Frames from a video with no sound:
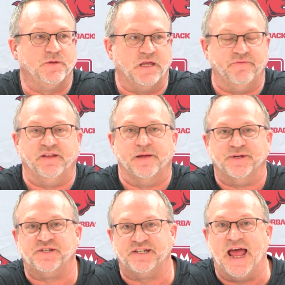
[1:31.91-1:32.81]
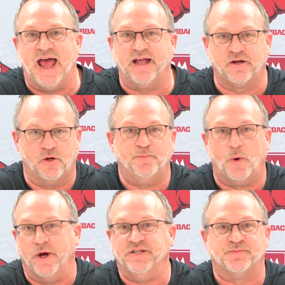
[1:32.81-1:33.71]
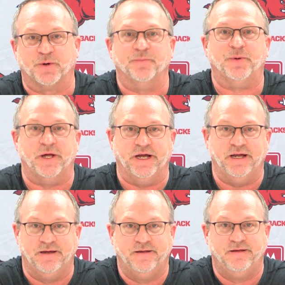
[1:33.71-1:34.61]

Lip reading: giving them a stat called points per play.